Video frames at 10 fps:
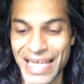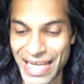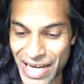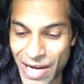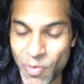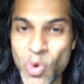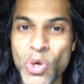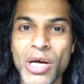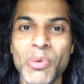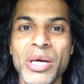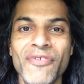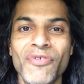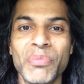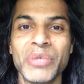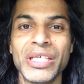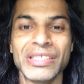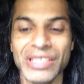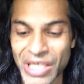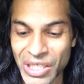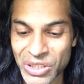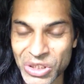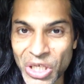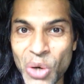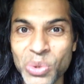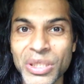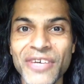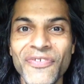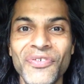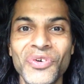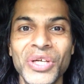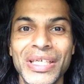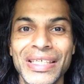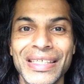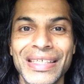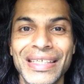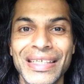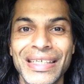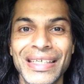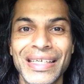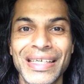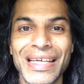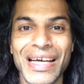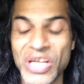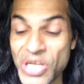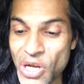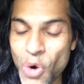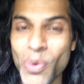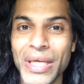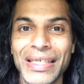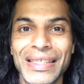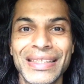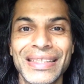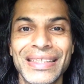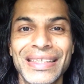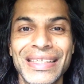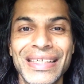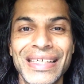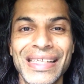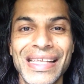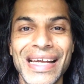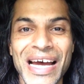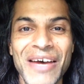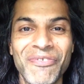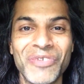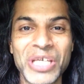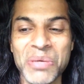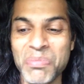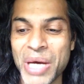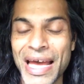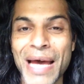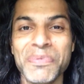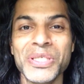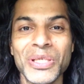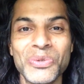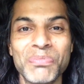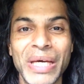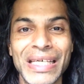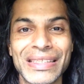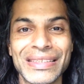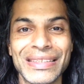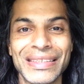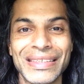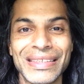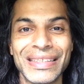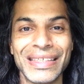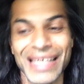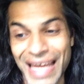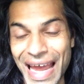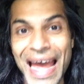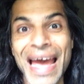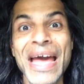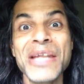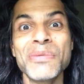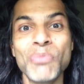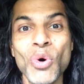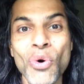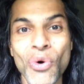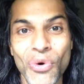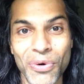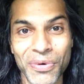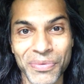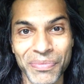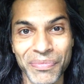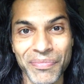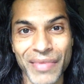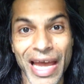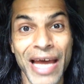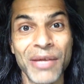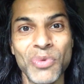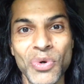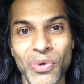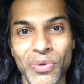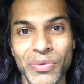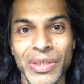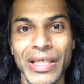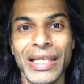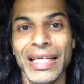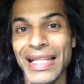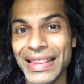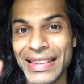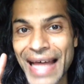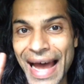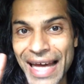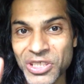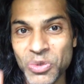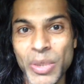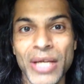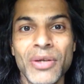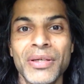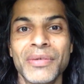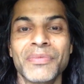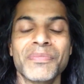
And I walk away from this totally free, knowing that I have done my absolute best and more and more. That's when,